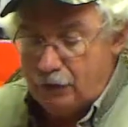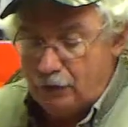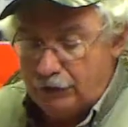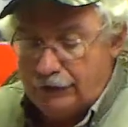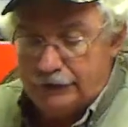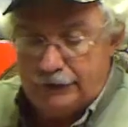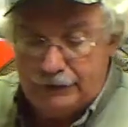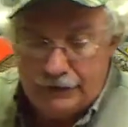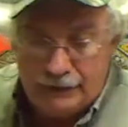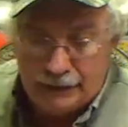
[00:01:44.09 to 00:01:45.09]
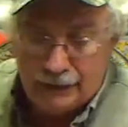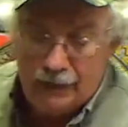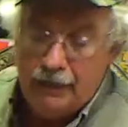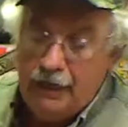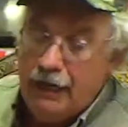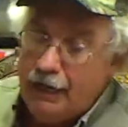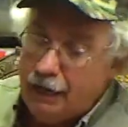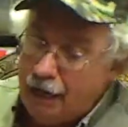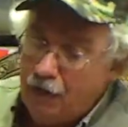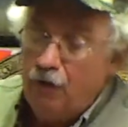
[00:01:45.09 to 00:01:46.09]
on the seat and kicking and
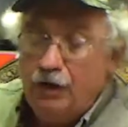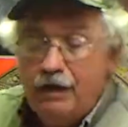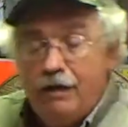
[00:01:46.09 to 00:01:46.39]
howling.